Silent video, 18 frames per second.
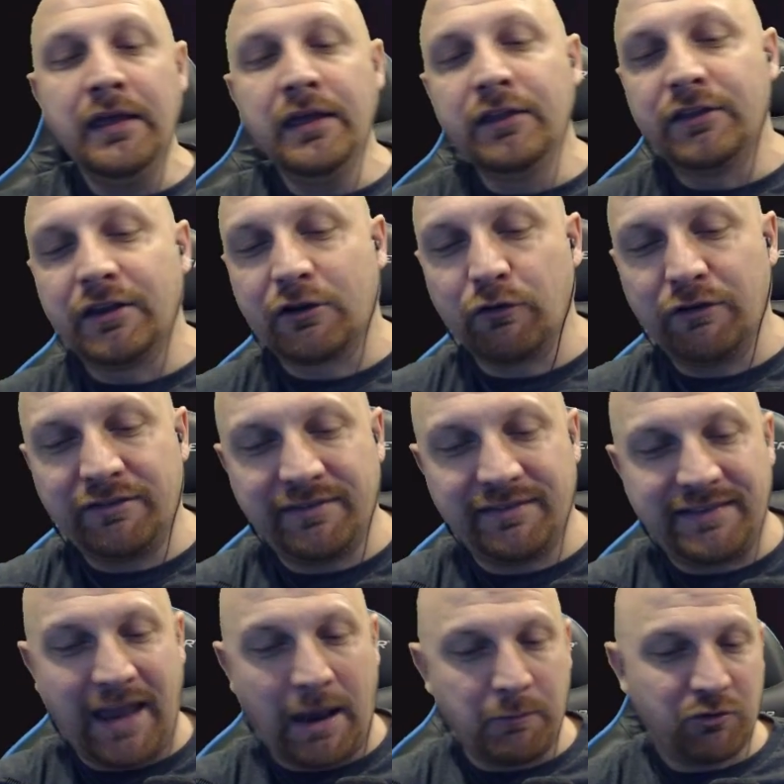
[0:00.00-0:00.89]

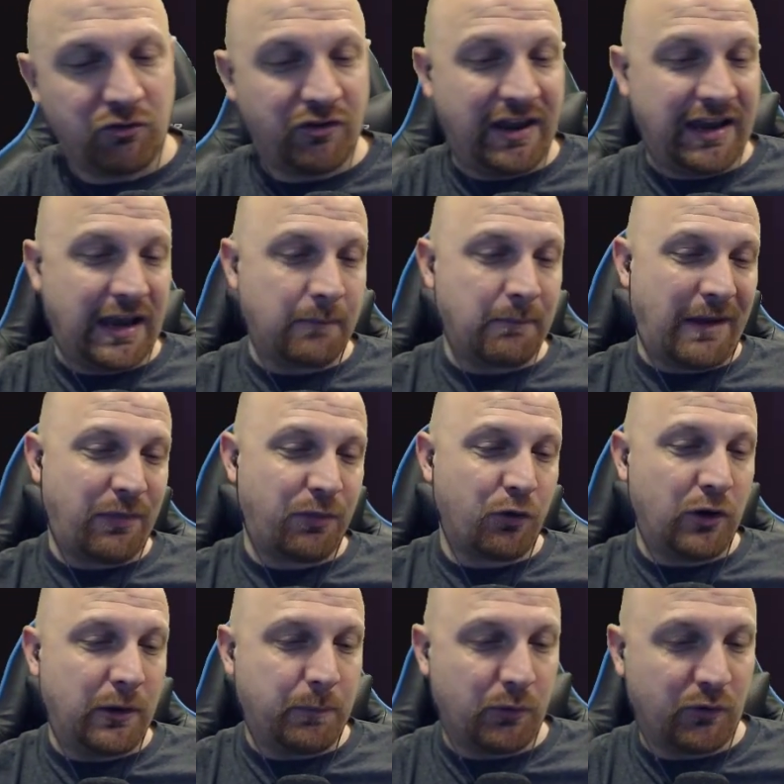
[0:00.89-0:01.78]
Decreases damage taken by
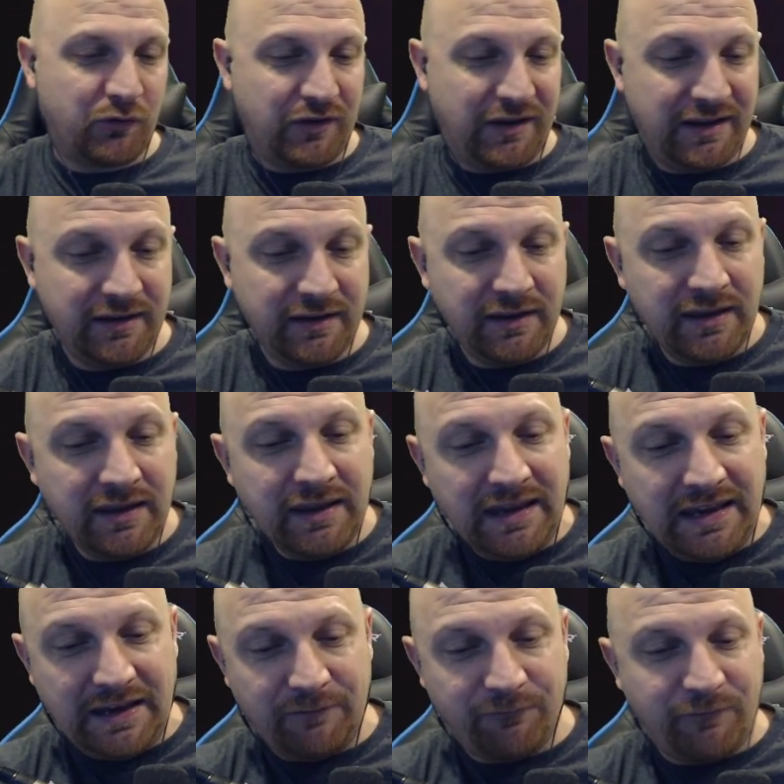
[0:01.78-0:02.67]
30%.
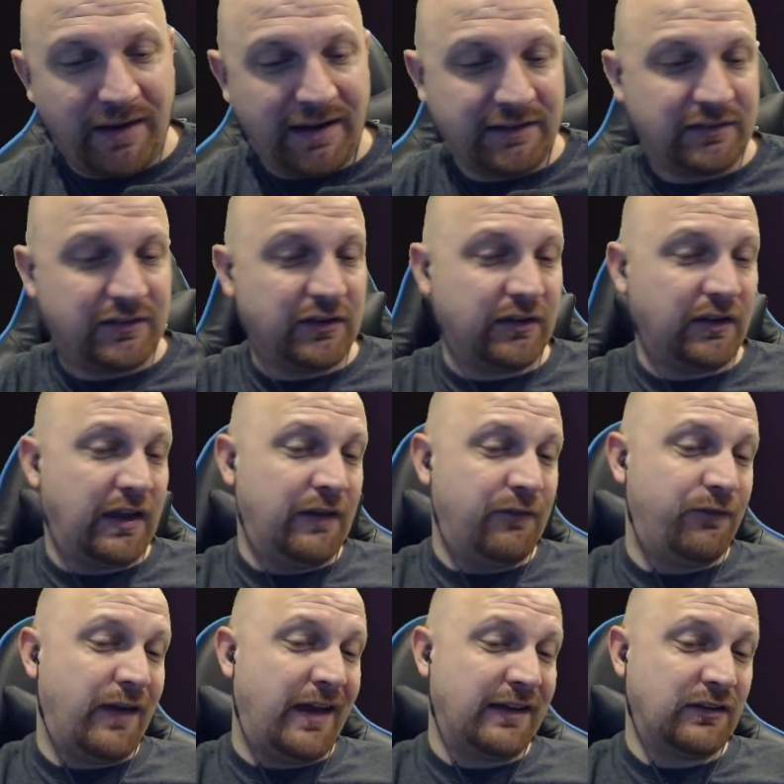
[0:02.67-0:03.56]

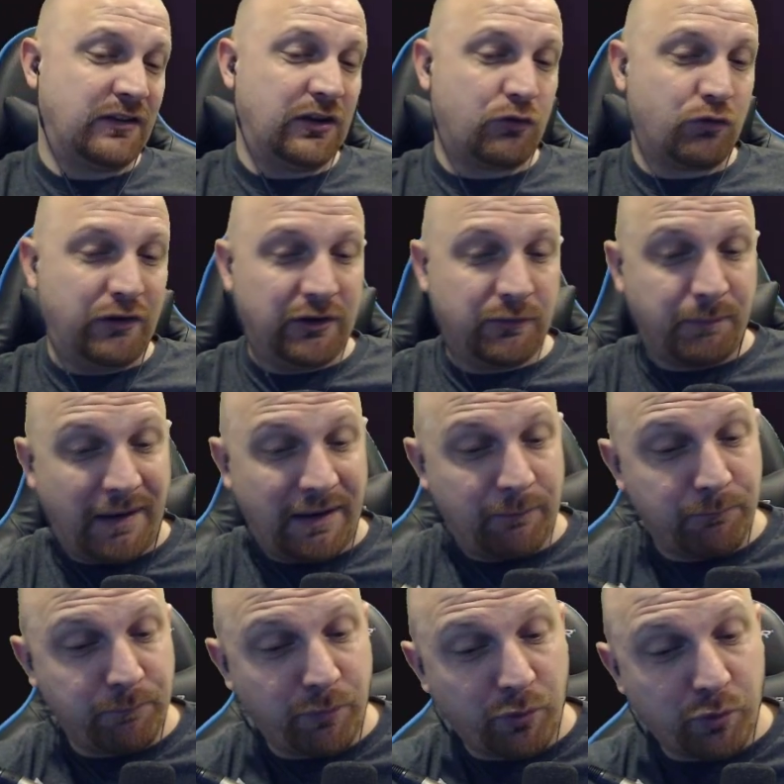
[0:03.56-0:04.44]
Effect decreased by
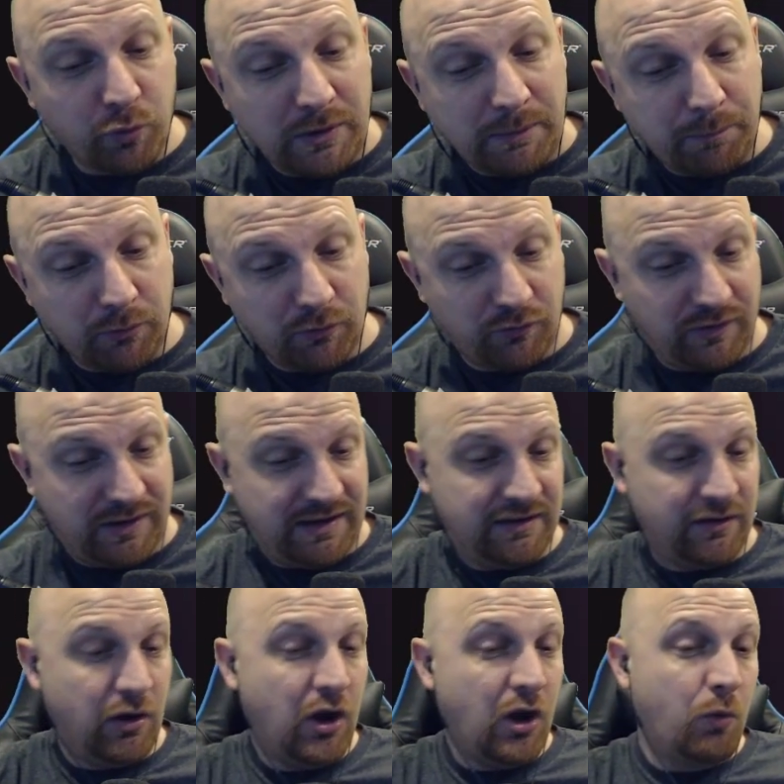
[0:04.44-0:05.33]

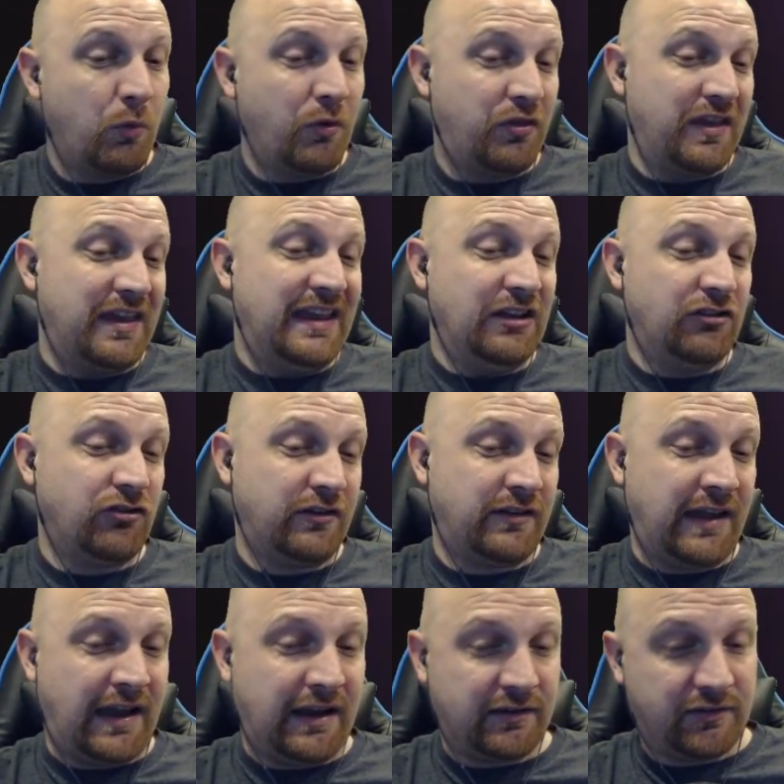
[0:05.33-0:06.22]
3% with each
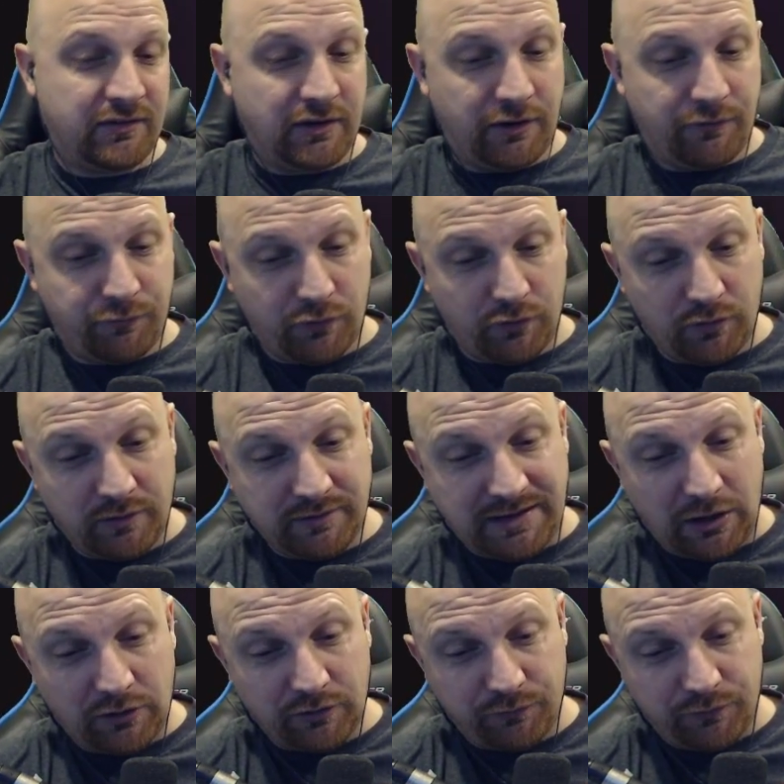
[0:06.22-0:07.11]
attack suffered,
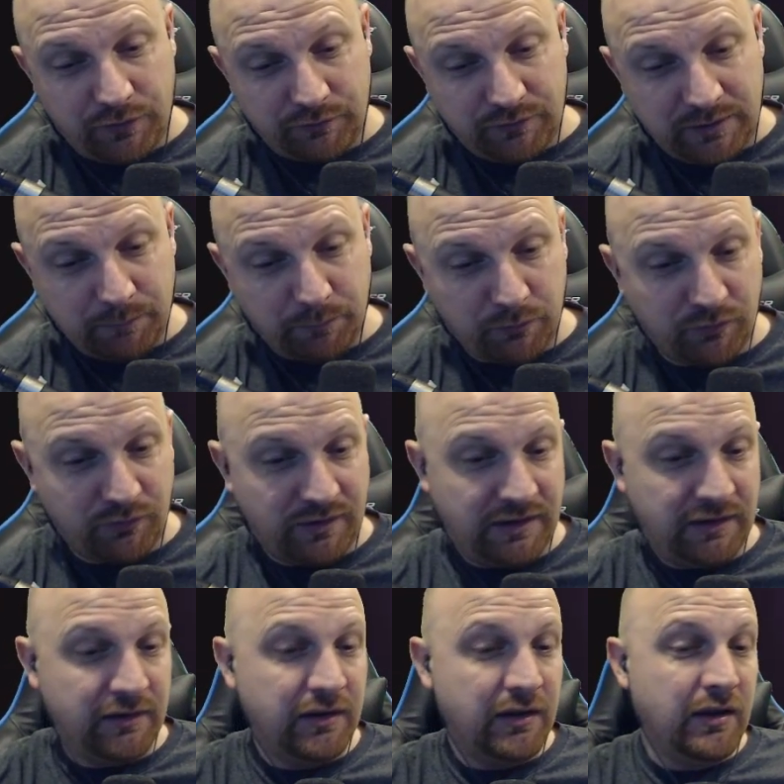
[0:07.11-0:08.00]
down to
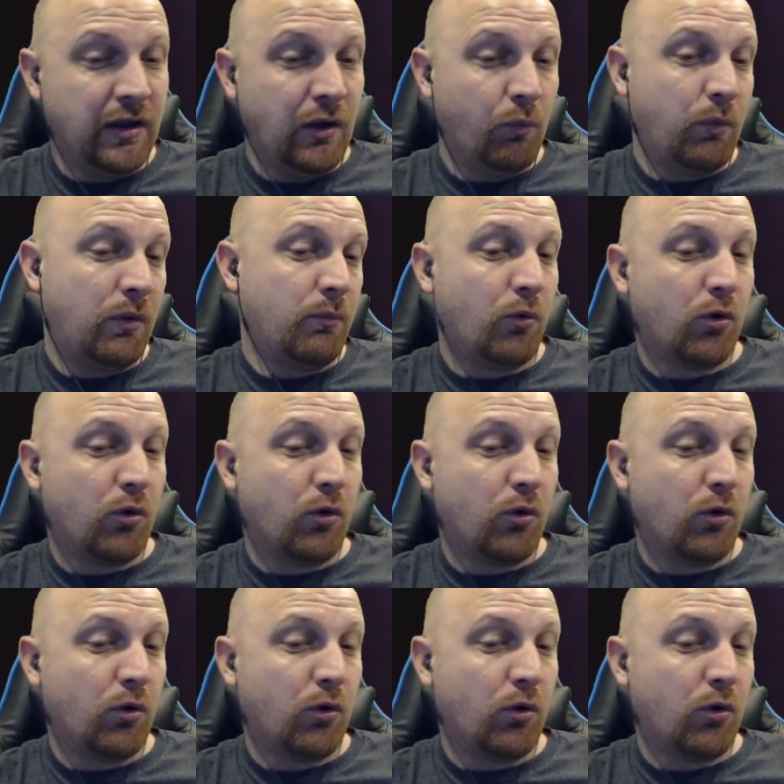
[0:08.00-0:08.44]
15%. When